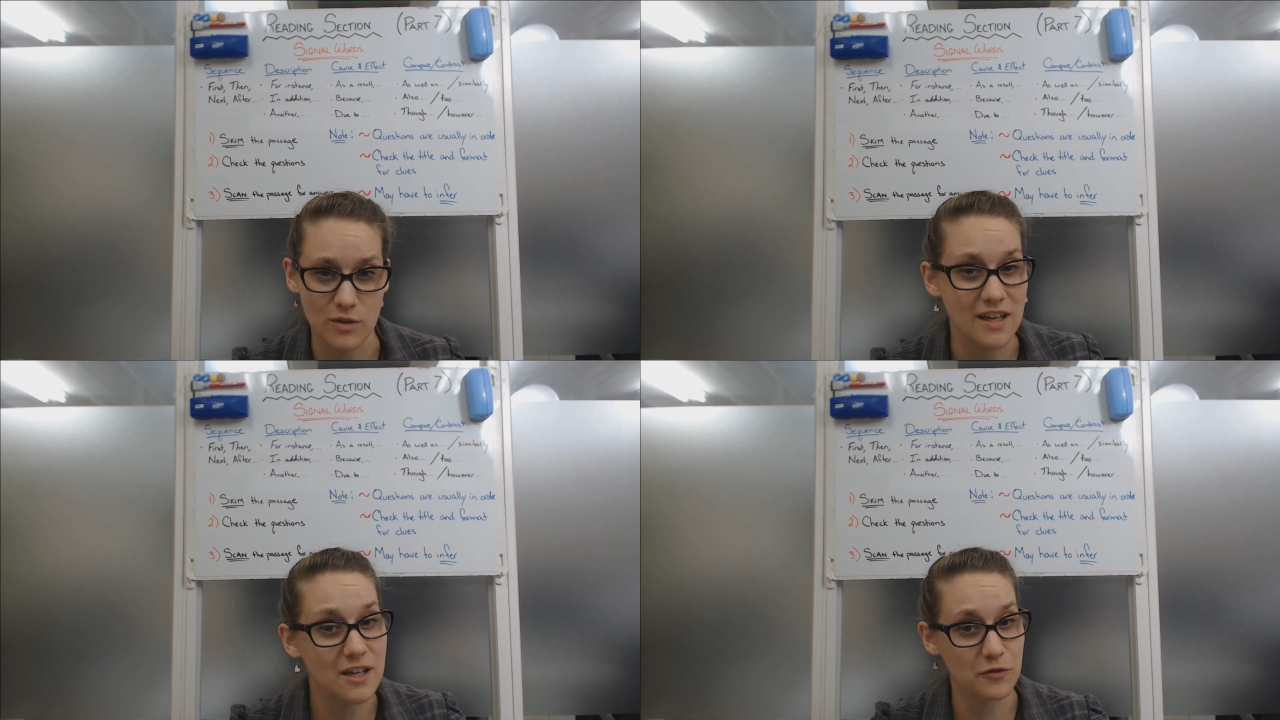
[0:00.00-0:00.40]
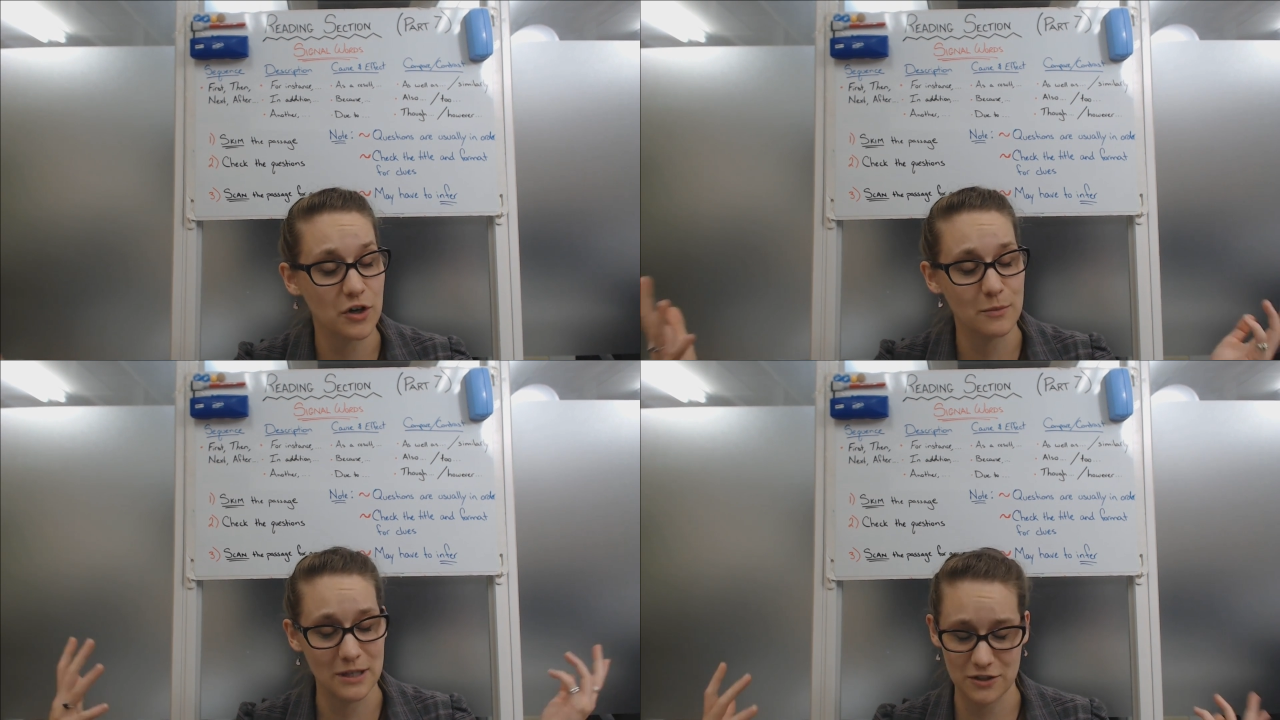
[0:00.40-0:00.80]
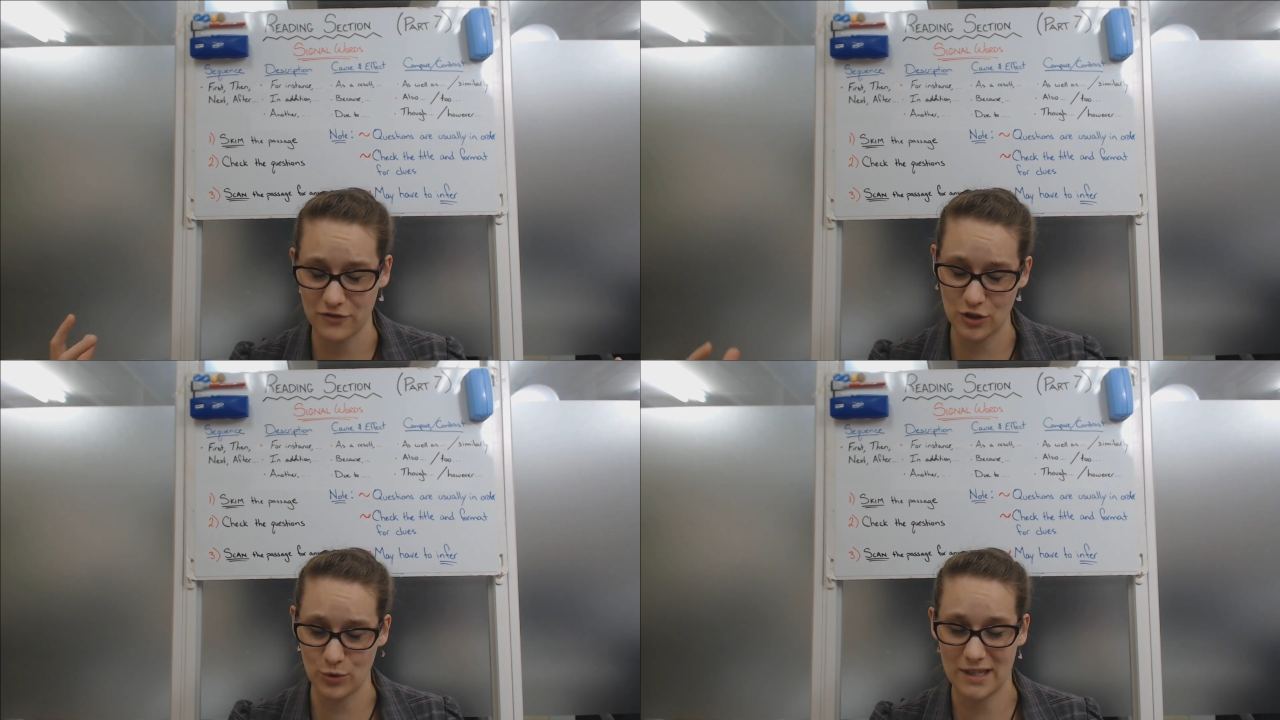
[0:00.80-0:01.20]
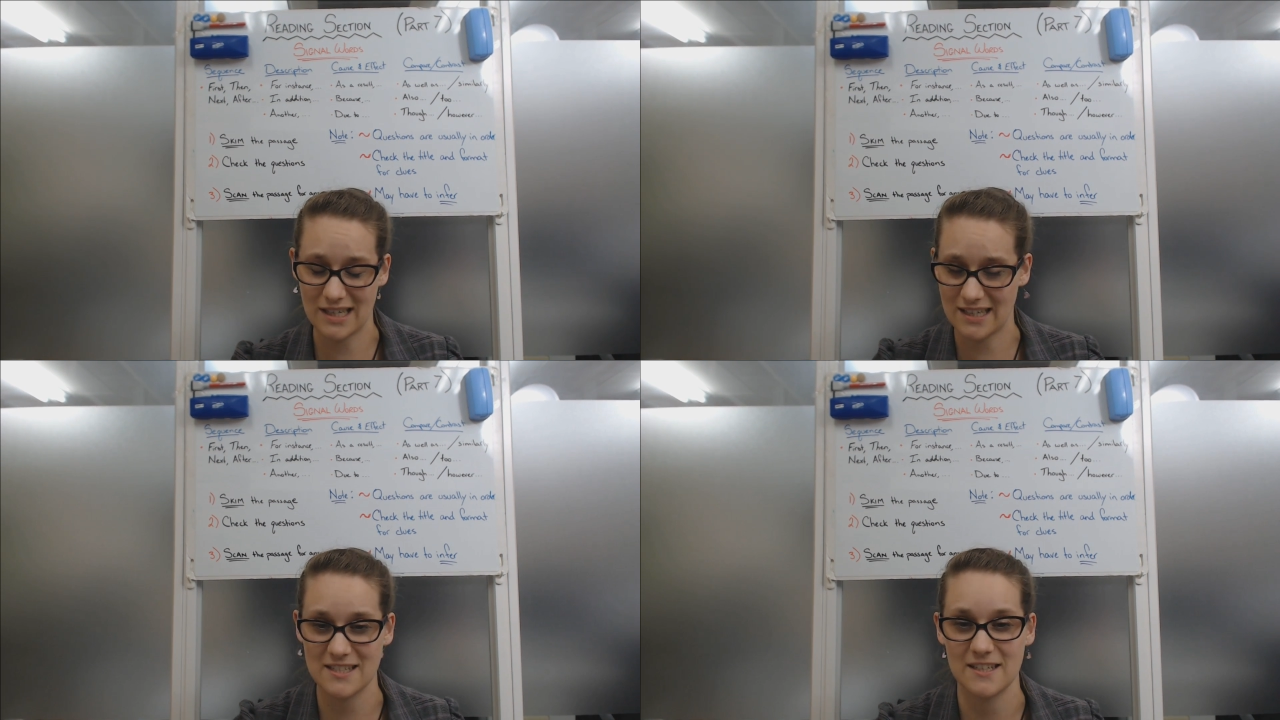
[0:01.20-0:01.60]
So thank you very much for
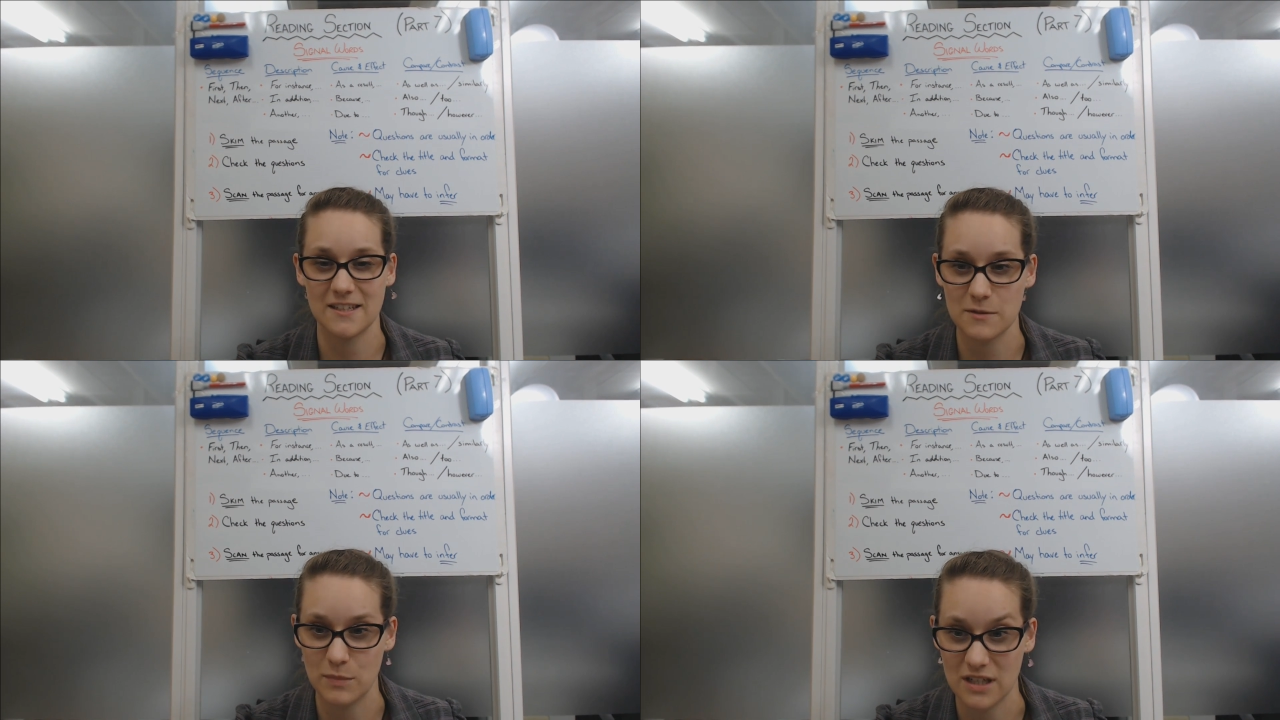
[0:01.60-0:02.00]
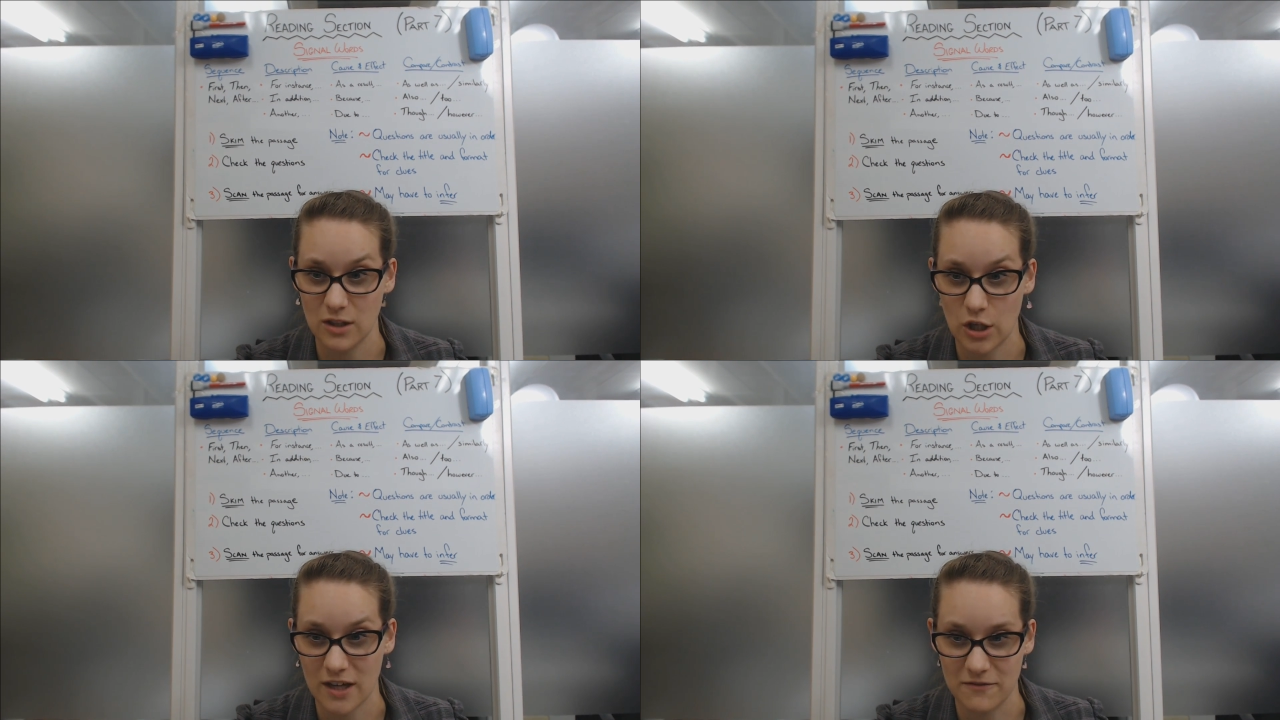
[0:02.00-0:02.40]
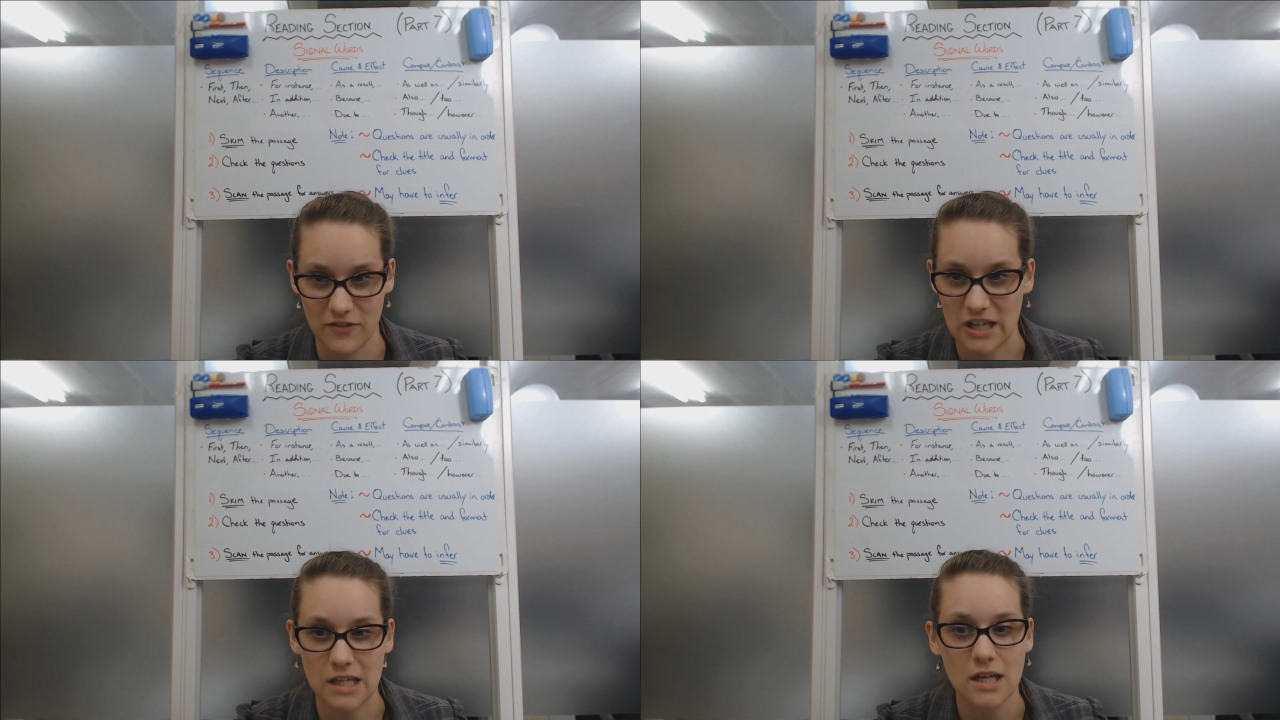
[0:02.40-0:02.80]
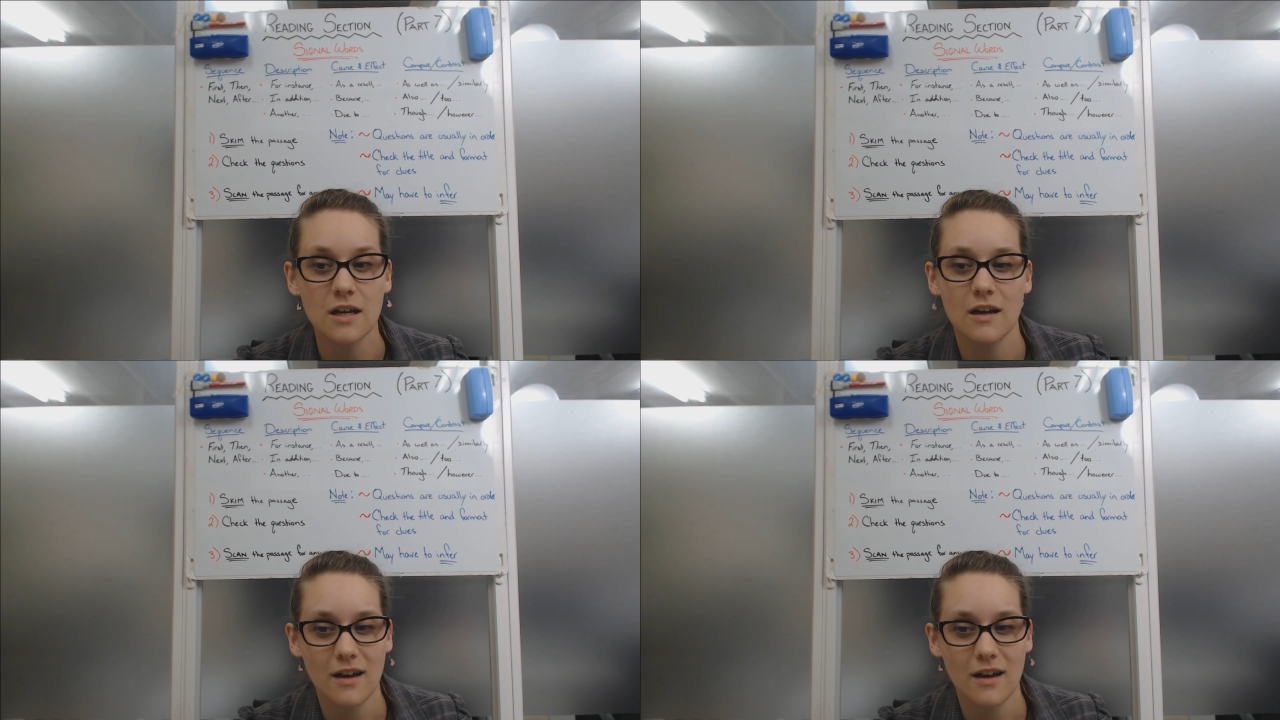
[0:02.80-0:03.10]
joining us. It's been a lot of fun.